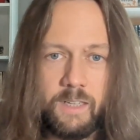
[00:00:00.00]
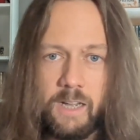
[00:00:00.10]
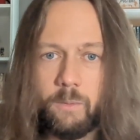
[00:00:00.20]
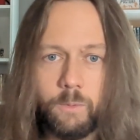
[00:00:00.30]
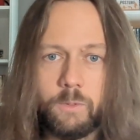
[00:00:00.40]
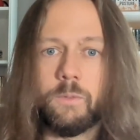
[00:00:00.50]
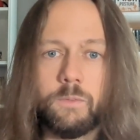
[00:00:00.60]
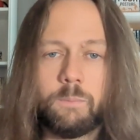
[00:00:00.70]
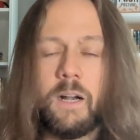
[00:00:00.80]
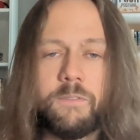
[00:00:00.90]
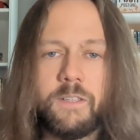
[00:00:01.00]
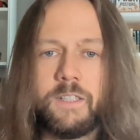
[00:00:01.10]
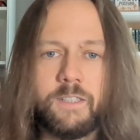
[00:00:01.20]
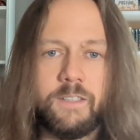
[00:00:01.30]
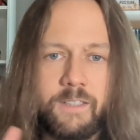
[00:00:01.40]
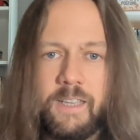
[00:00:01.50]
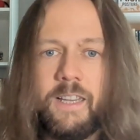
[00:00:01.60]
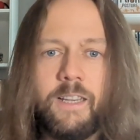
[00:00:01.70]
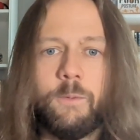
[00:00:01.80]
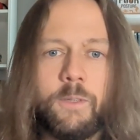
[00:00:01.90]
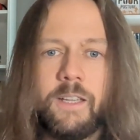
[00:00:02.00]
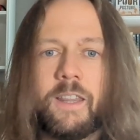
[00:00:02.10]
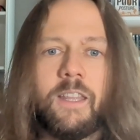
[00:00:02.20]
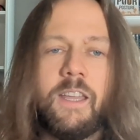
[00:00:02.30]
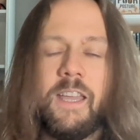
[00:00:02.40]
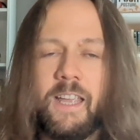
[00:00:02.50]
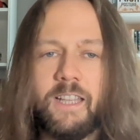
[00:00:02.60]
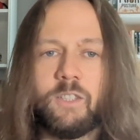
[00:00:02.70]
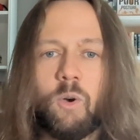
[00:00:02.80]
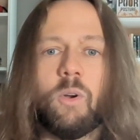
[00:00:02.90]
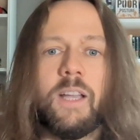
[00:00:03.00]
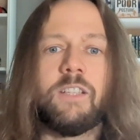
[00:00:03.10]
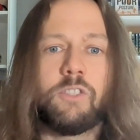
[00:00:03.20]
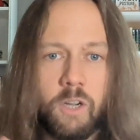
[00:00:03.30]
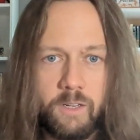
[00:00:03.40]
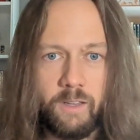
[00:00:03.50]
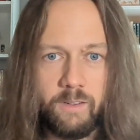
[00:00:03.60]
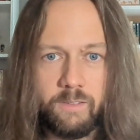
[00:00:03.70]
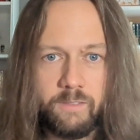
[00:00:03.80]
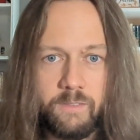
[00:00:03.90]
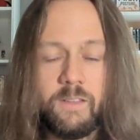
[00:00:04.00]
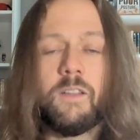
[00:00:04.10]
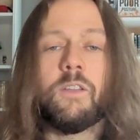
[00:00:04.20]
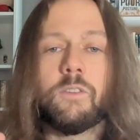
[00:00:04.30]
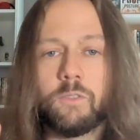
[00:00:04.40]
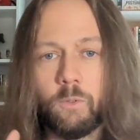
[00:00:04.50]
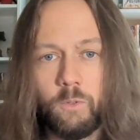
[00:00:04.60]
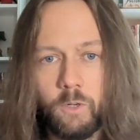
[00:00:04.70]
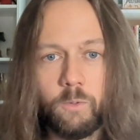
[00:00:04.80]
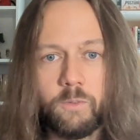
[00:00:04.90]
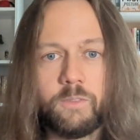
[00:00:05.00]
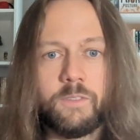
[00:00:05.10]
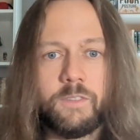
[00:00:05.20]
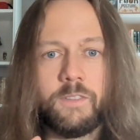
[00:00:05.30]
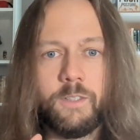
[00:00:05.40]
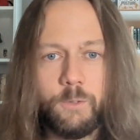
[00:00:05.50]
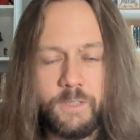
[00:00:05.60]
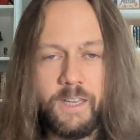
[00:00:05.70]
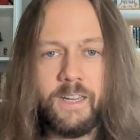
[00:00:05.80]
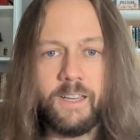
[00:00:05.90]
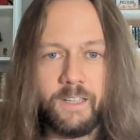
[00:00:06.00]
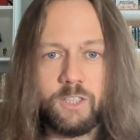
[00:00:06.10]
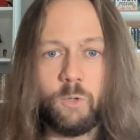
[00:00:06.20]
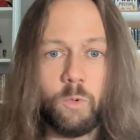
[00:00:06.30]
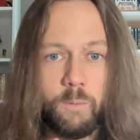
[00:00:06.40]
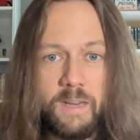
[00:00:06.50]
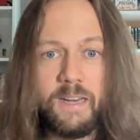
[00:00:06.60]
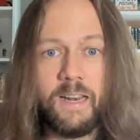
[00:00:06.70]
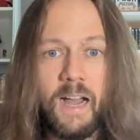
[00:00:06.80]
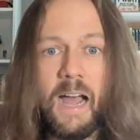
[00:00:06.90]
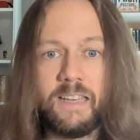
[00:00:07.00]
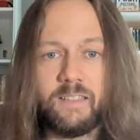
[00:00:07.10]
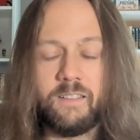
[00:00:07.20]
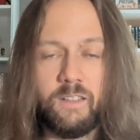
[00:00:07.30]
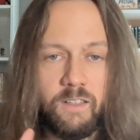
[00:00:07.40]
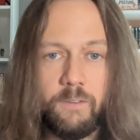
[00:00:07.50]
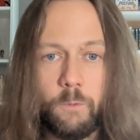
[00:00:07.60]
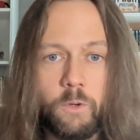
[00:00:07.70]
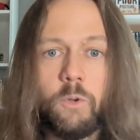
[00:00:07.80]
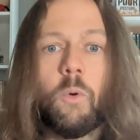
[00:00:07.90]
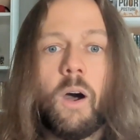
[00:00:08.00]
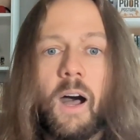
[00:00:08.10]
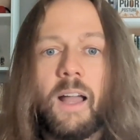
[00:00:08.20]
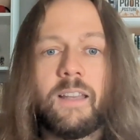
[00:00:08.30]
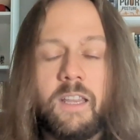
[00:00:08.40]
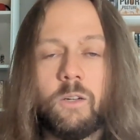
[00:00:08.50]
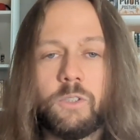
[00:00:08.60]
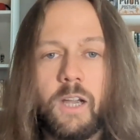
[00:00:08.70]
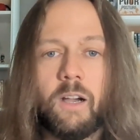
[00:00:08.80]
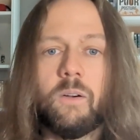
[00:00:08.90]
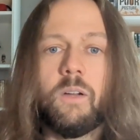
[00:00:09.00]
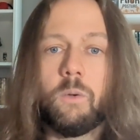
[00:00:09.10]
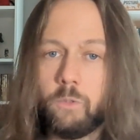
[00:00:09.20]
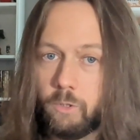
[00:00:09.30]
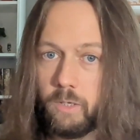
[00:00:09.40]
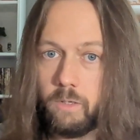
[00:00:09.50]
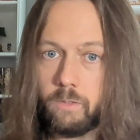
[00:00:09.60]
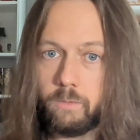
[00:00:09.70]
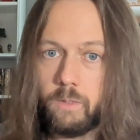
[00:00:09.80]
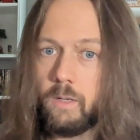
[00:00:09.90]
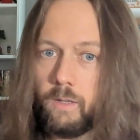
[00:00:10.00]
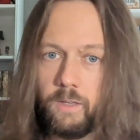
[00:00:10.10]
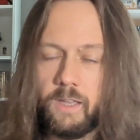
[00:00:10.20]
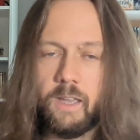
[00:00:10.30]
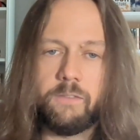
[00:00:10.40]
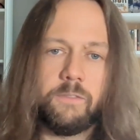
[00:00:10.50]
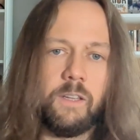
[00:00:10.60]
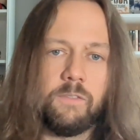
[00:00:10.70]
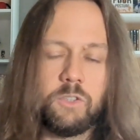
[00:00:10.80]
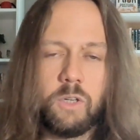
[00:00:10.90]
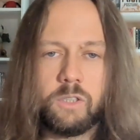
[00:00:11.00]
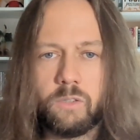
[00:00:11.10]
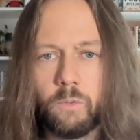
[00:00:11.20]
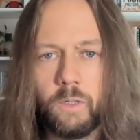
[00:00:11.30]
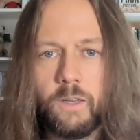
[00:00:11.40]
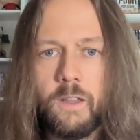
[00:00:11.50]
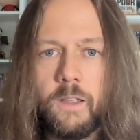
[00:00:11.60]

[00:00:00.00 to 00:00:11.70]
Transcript: I will preface ghee with, it's gonna get chunky. So don't use ghee unless you want to eat it hot. If you want to do hot keto chow, which you can do, they have instructions for it.